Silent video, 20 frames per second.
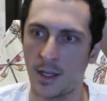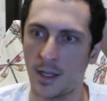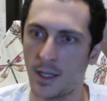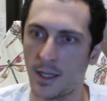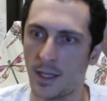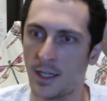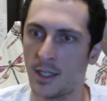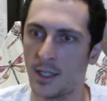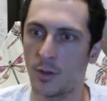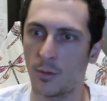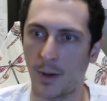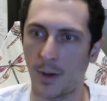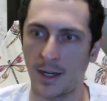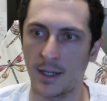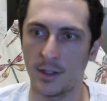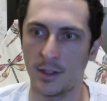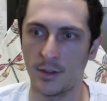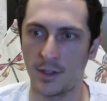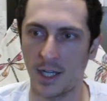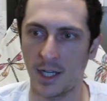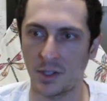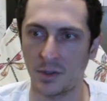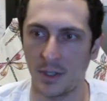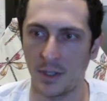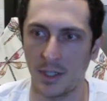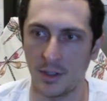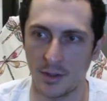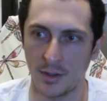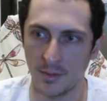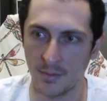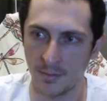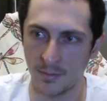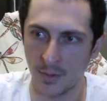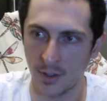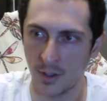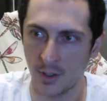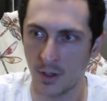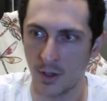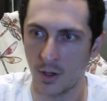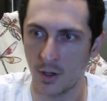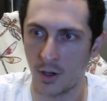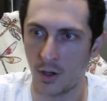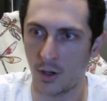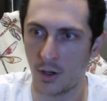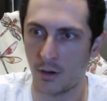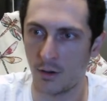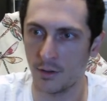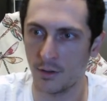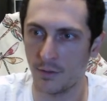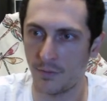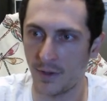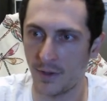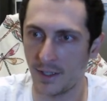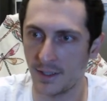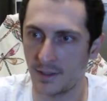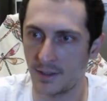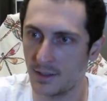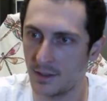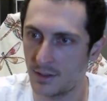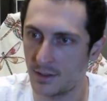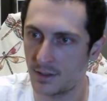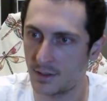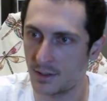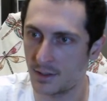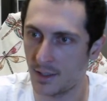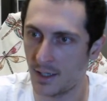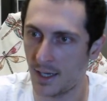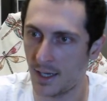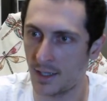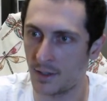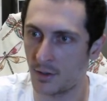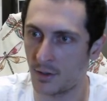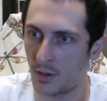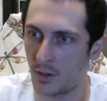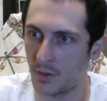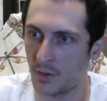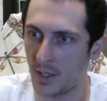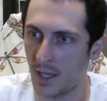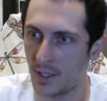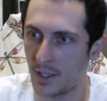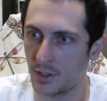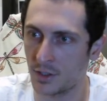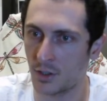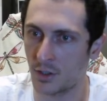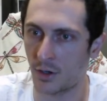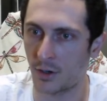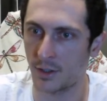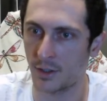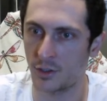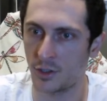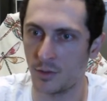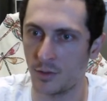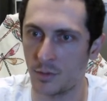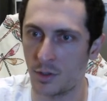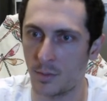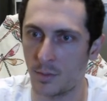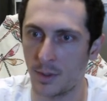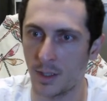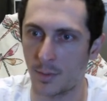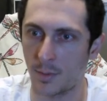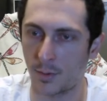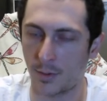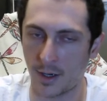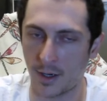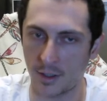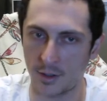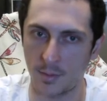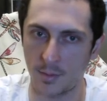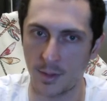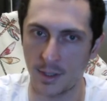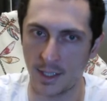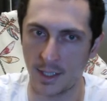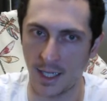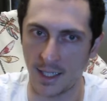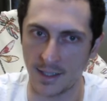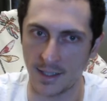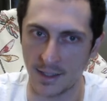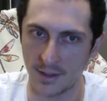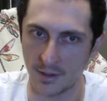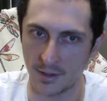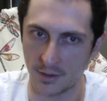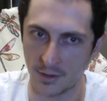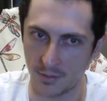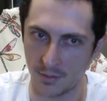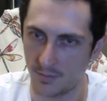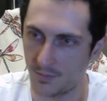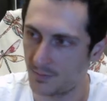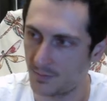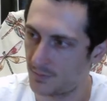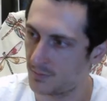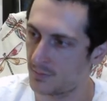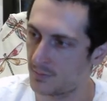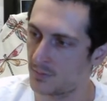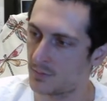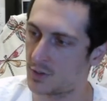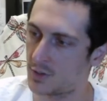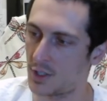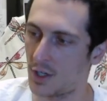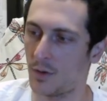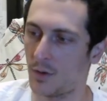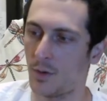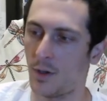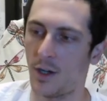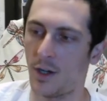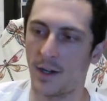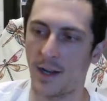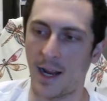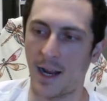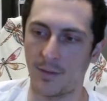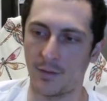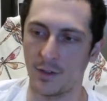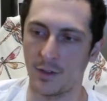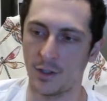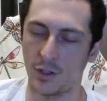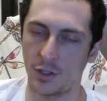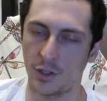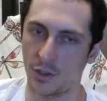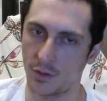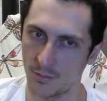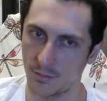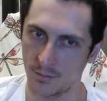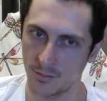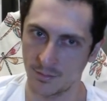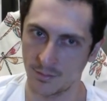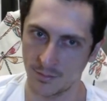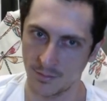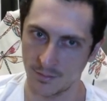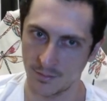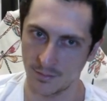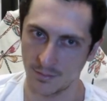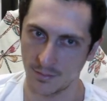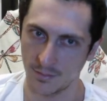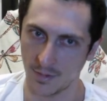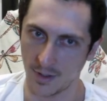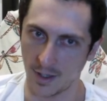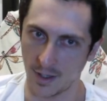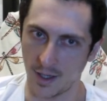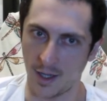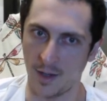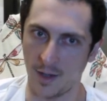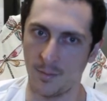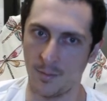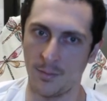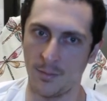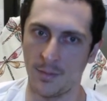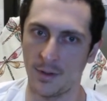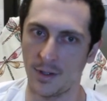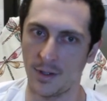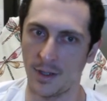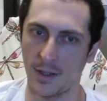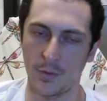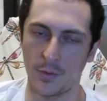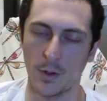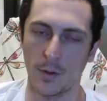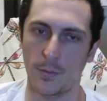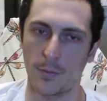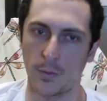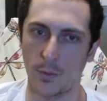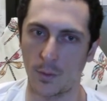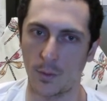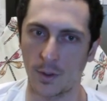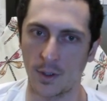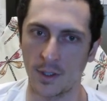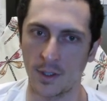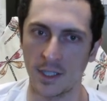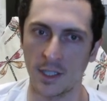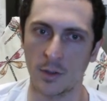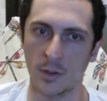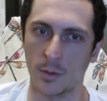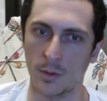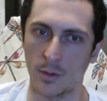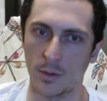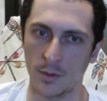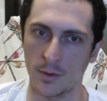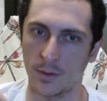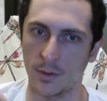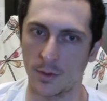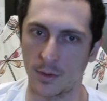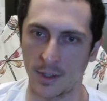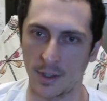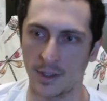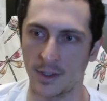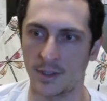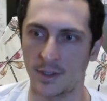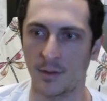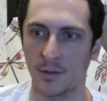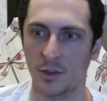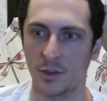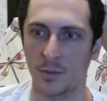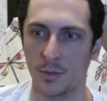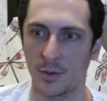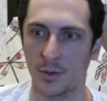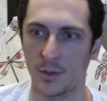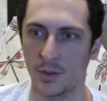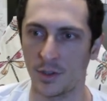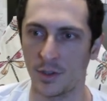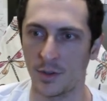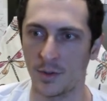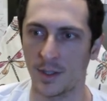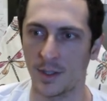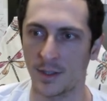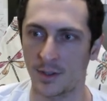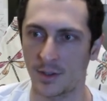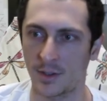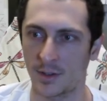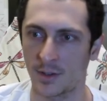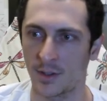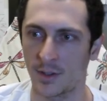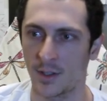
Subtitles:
In a regular tetrahedron, all the faces and all the edges are assumed to be approximately identical. So on average, if you have 4 equal or indistinguishable units,